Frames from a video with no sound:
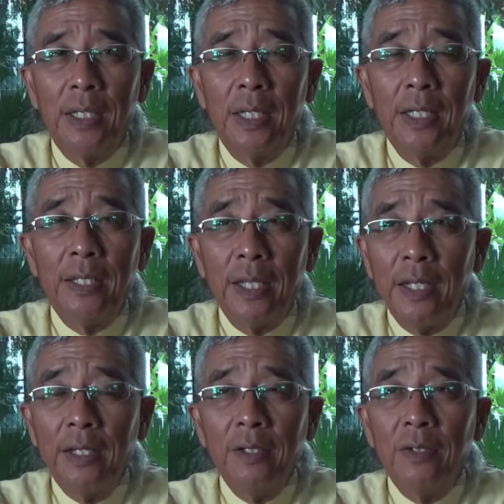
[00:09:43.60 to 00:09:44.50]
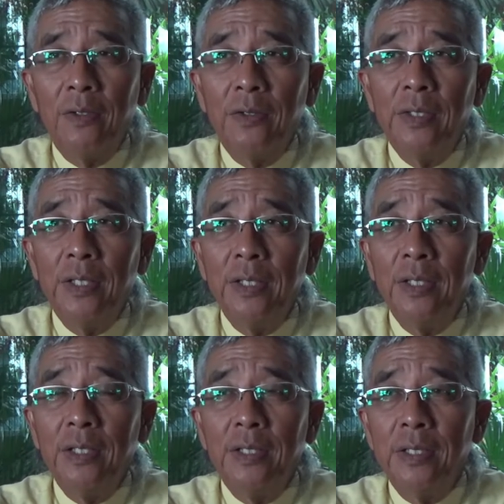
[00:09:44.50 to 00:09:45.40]
And then on
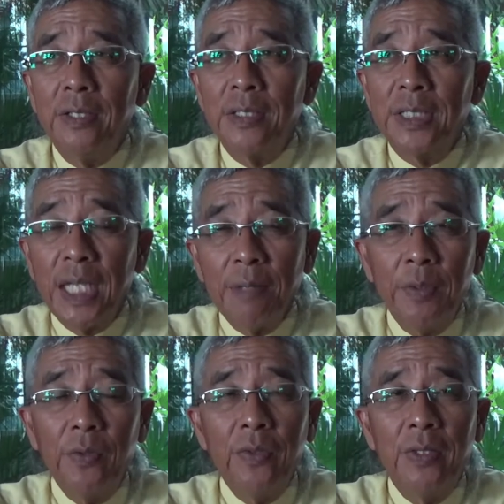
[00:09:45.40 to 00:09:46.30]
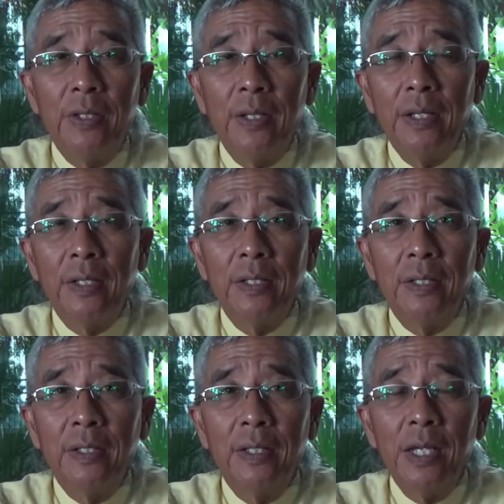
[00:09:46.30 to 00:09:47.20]
the Sabbath, they,
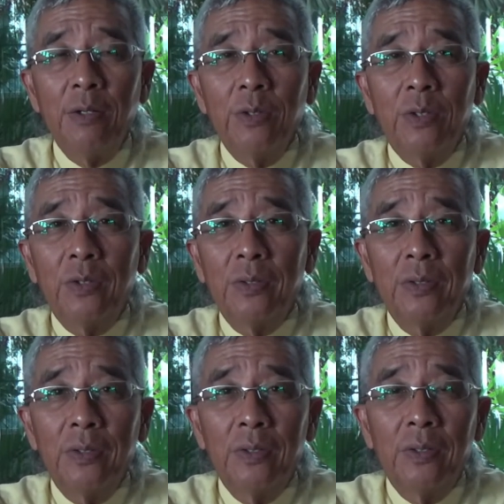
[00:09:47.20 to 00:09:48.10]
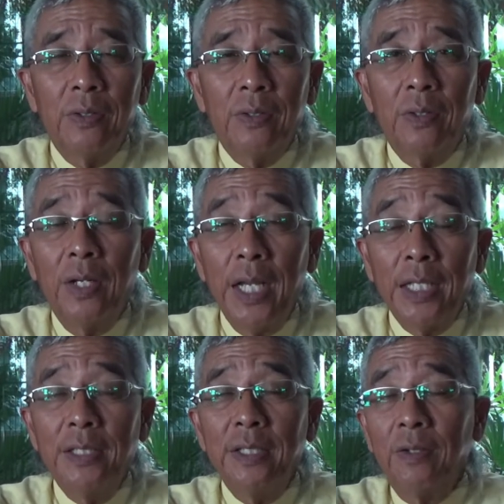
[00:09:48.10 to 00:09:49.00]
they could
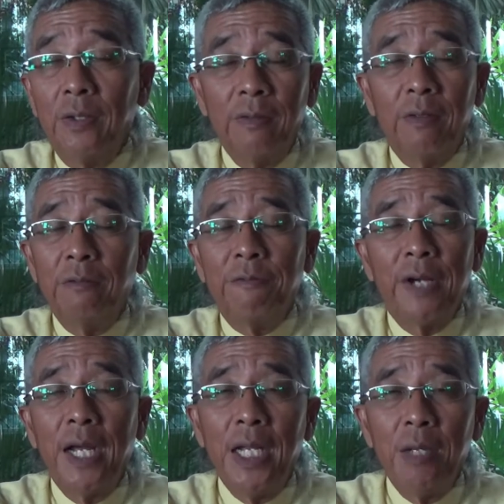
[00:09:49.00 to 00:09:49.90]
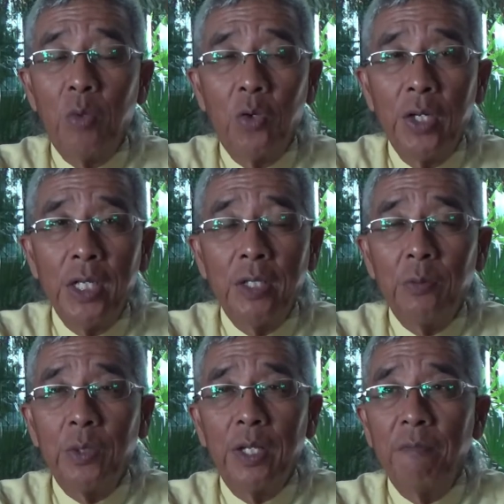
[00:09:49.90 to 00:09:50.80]
collect it on, on Friday morning,
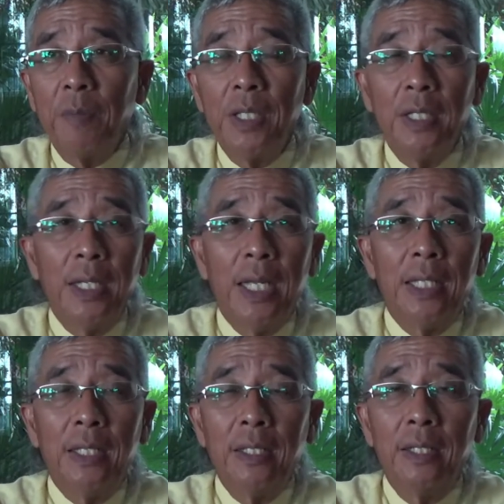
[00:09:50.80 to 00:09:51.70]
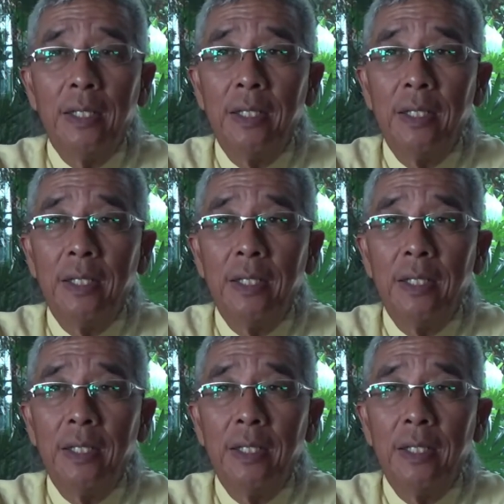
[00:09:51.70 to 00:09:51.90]
it would have been, and